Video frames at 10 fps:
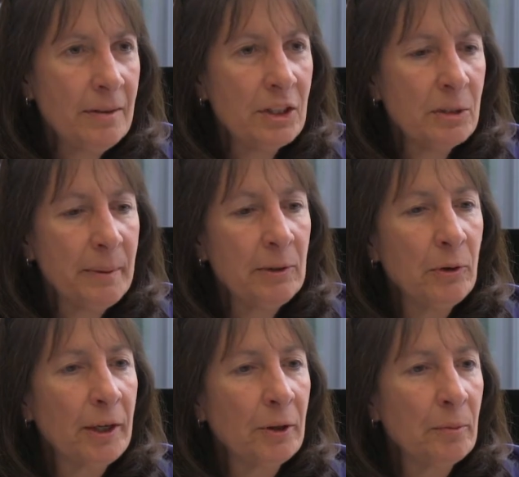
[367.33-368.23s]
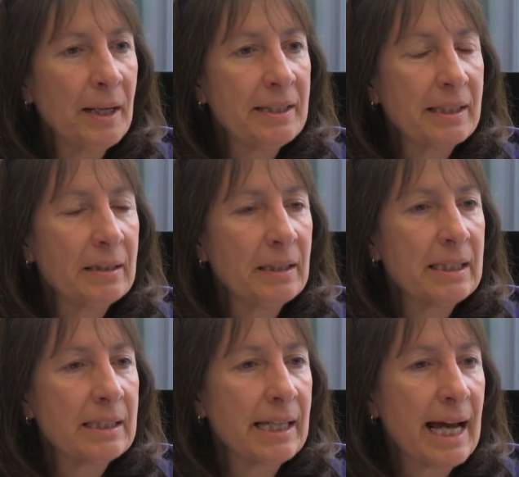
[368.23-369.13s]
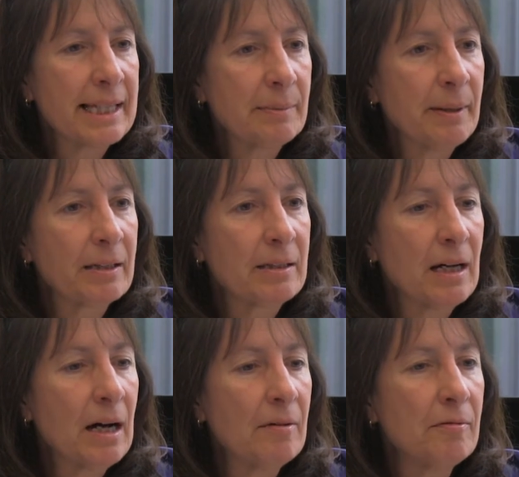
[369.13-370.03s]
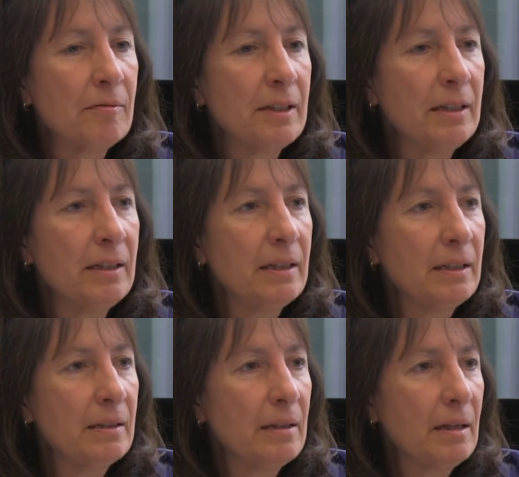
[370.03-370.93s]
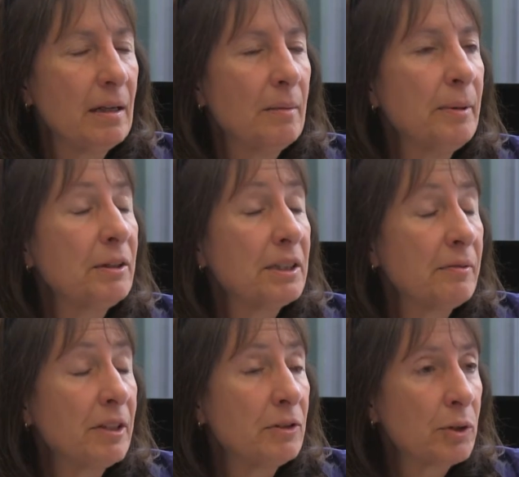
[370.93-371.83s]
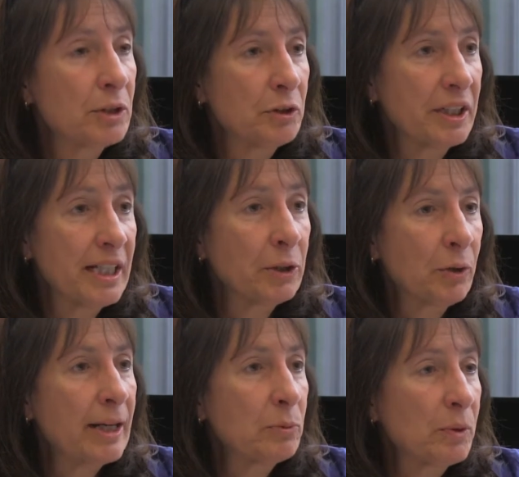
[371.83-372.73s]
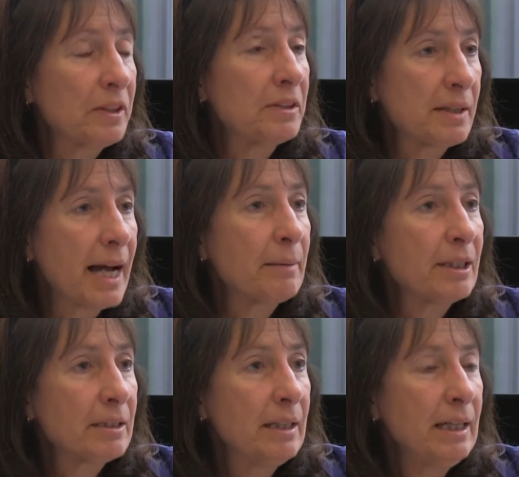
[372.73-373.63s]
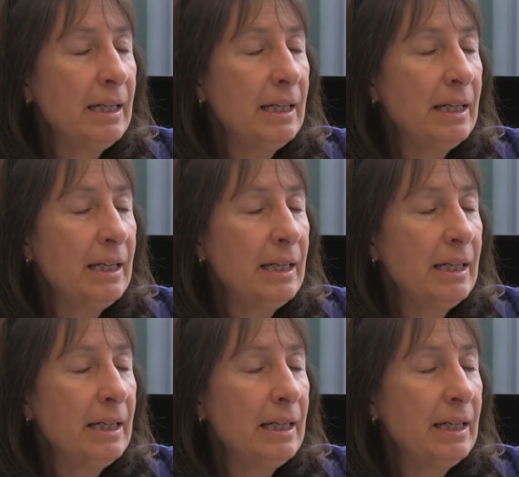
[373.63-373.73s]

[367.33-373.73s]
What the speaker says: The speed grader basically is an aspect of the ability of the instructor to interact with the assignment